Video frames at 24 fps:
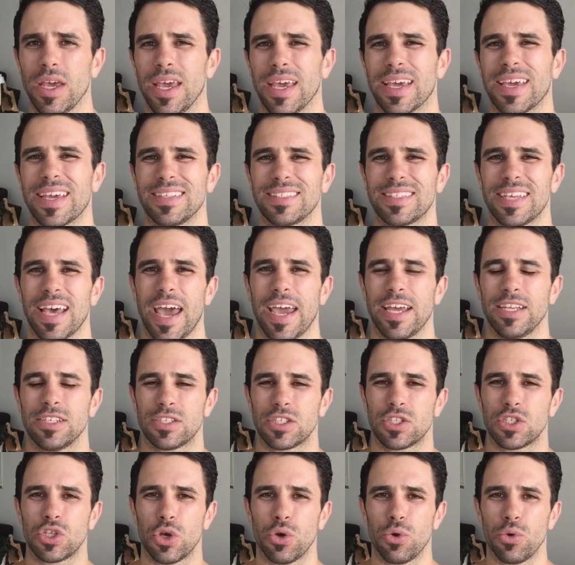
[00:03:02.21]
It contains
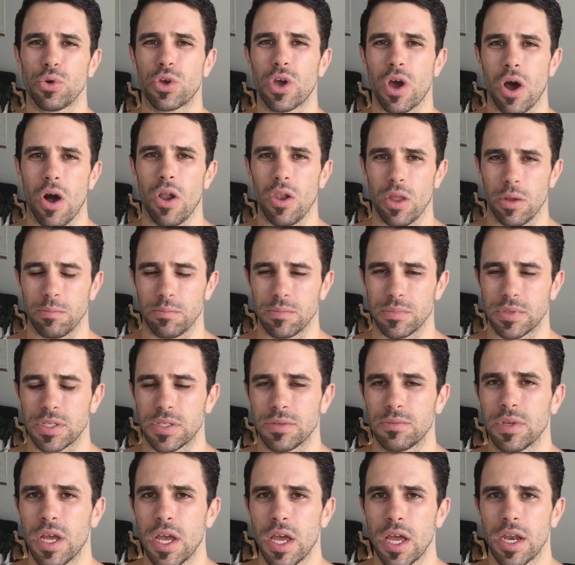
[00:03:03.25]
2
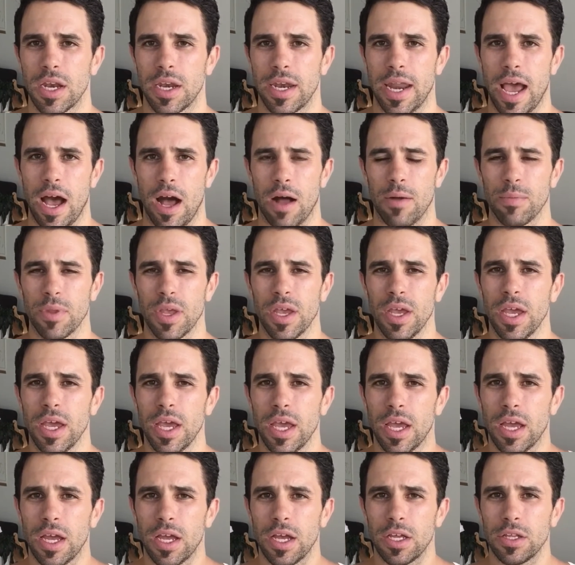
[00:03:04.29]
columns. Now,
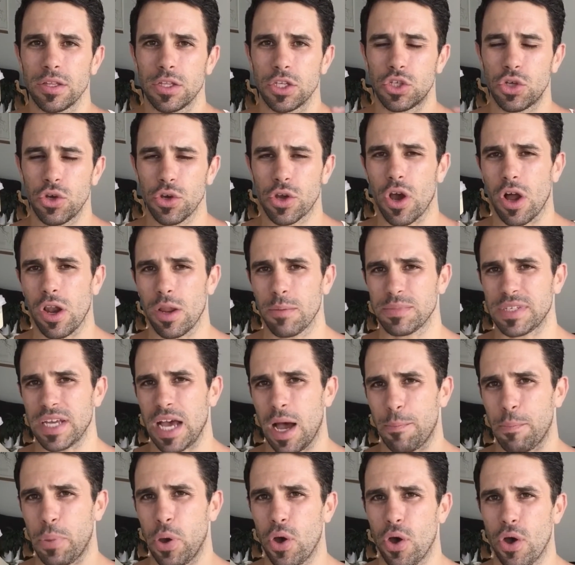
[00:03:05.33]
the 2 columns
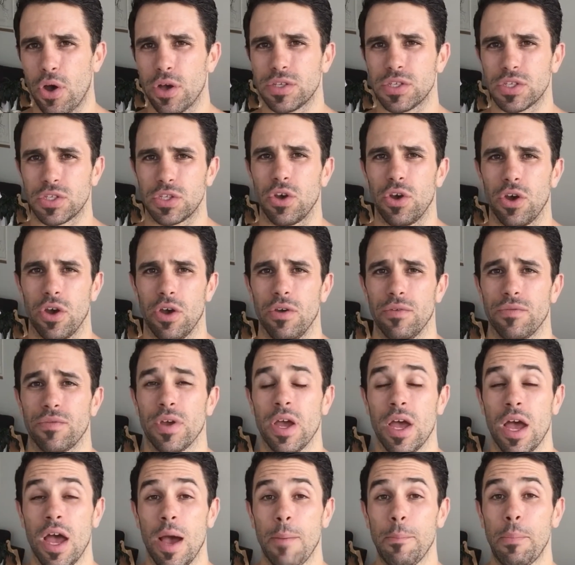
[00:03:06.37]
are per serve.
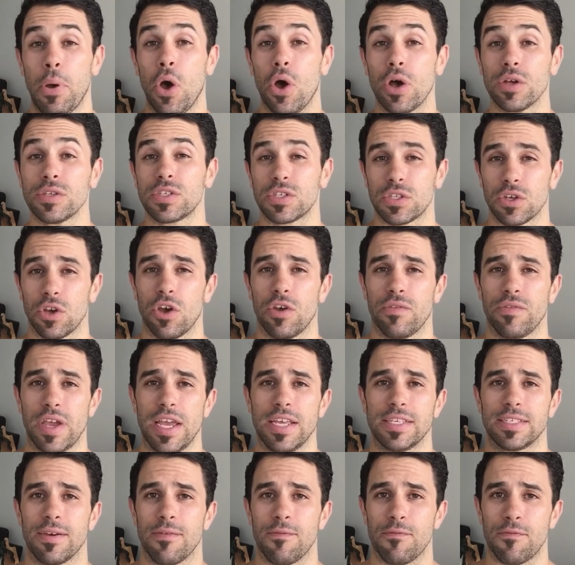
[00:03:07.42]
Per serve
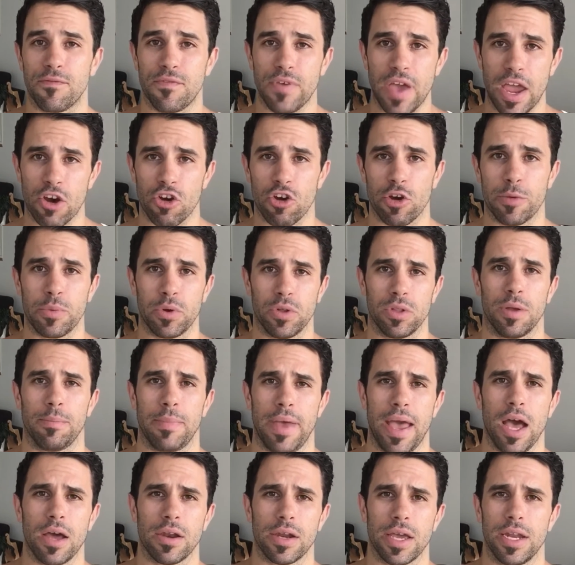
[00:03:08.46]
is a variable
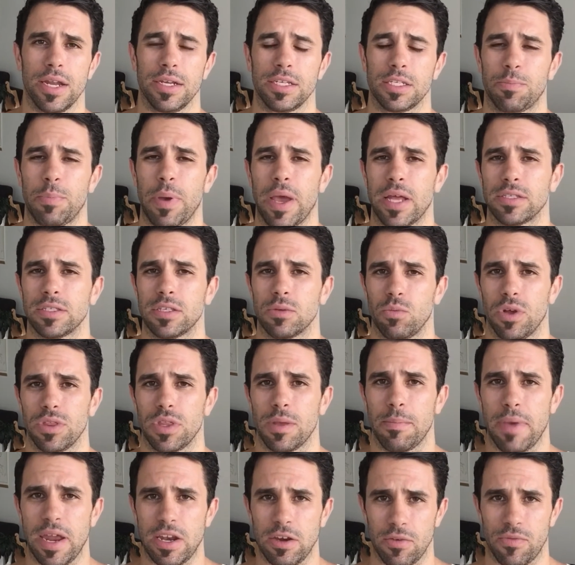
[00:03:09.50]
amount, and it depends on what the
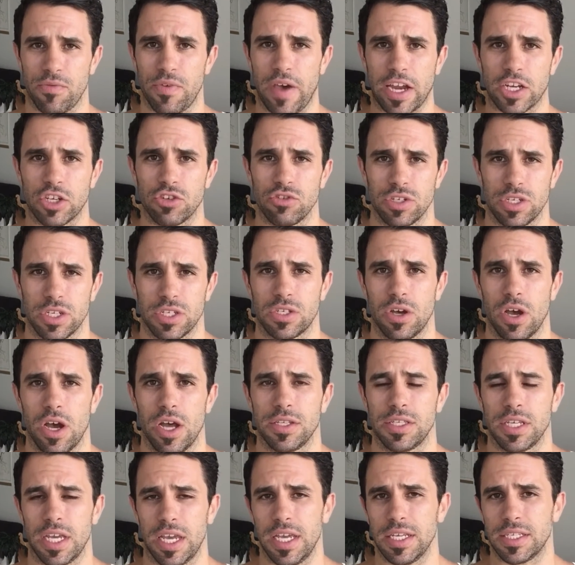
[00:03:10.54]
manufacturer
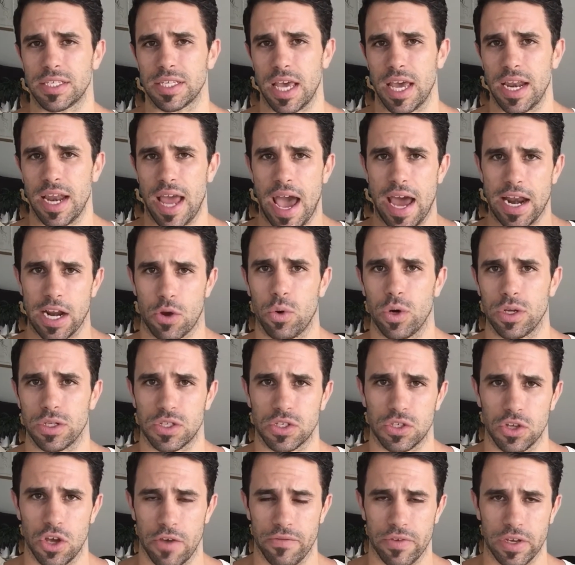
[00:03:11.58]
decides is an adequate
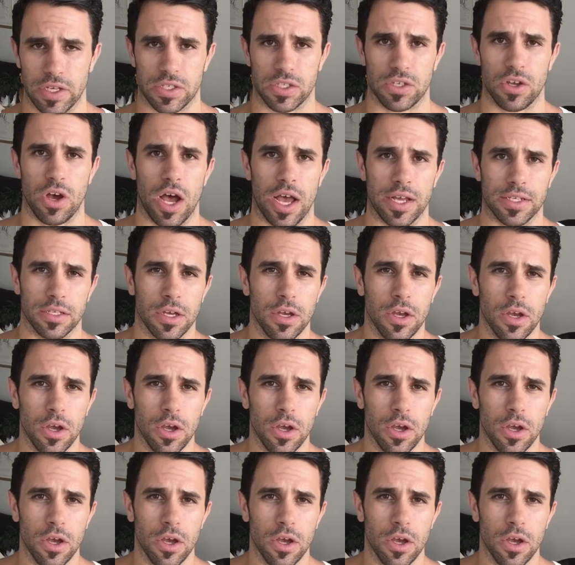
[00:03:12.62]
serving size.